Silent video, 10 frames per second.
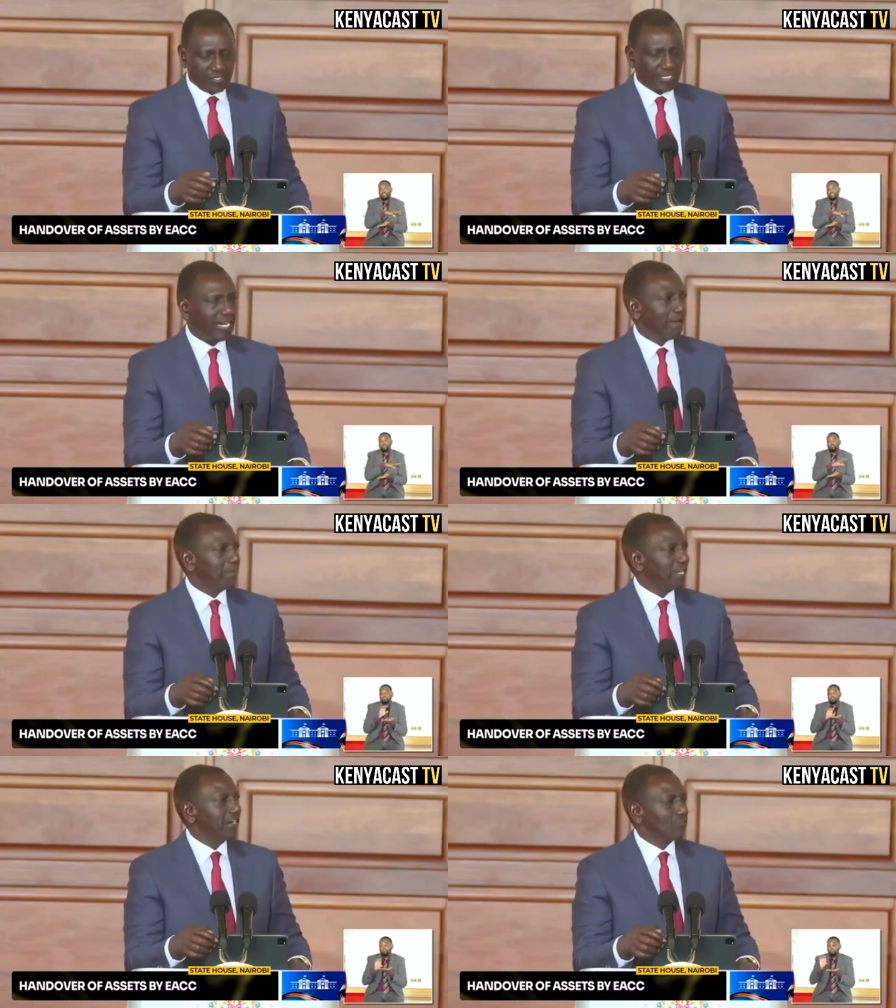that are
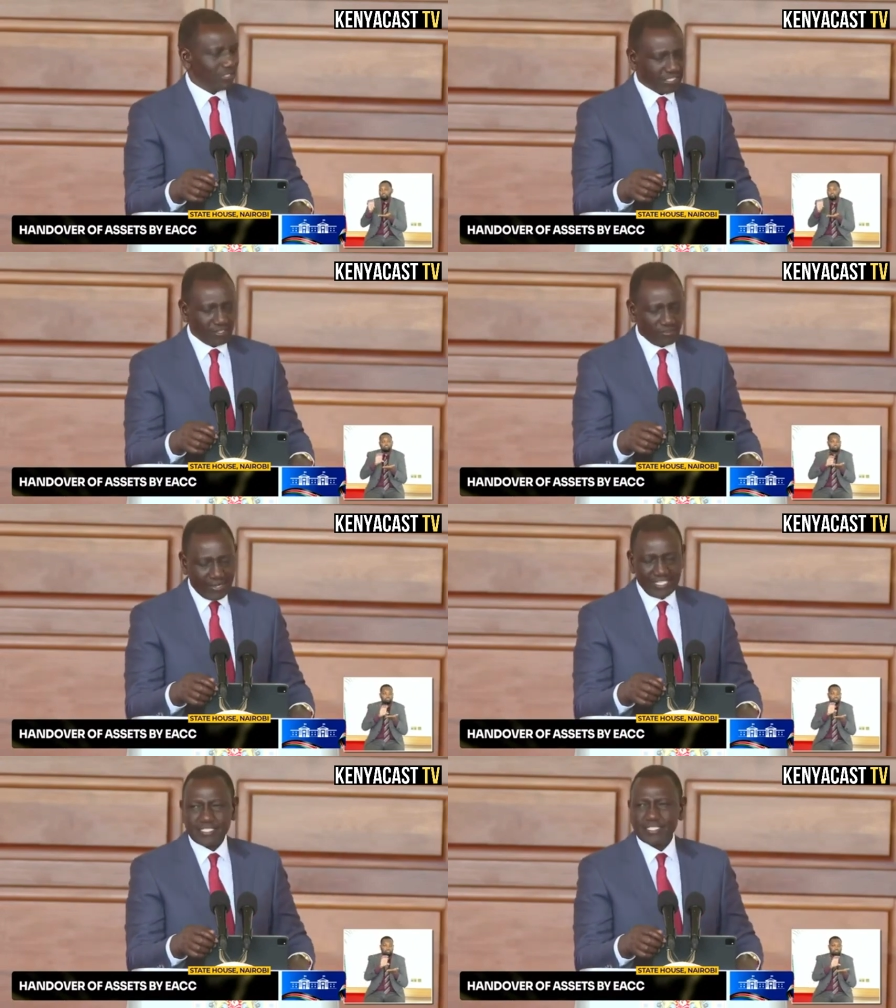being requested of
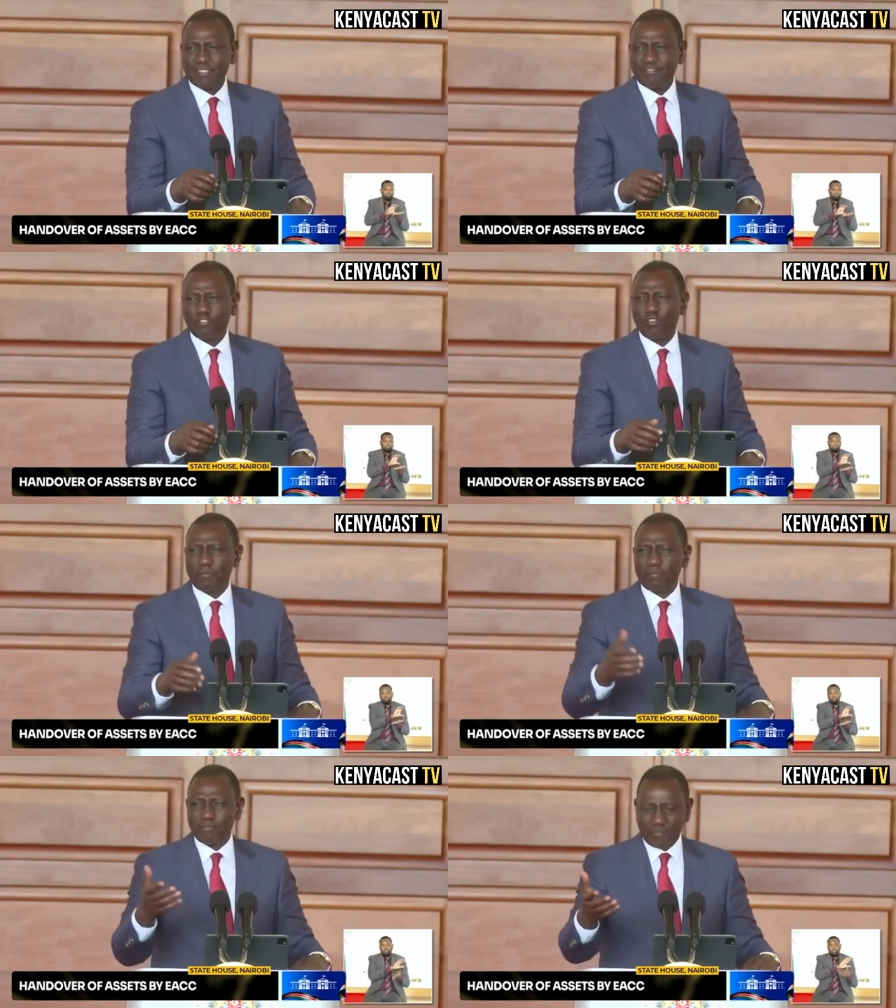us
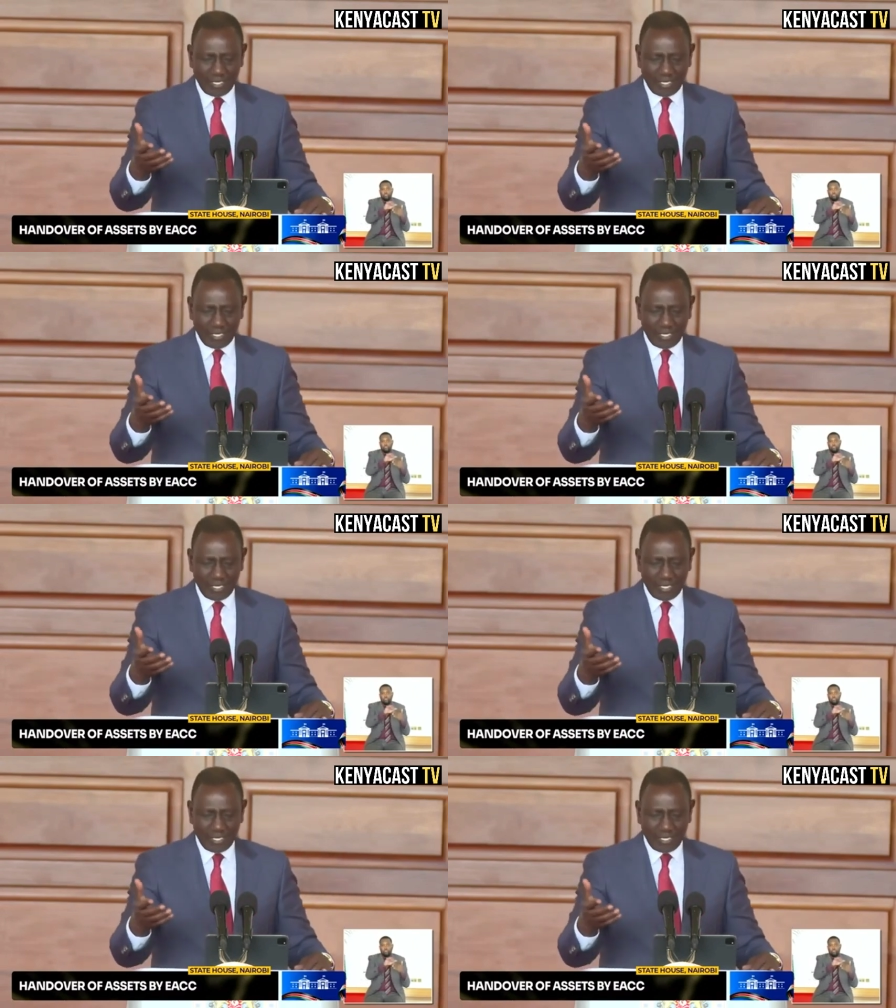from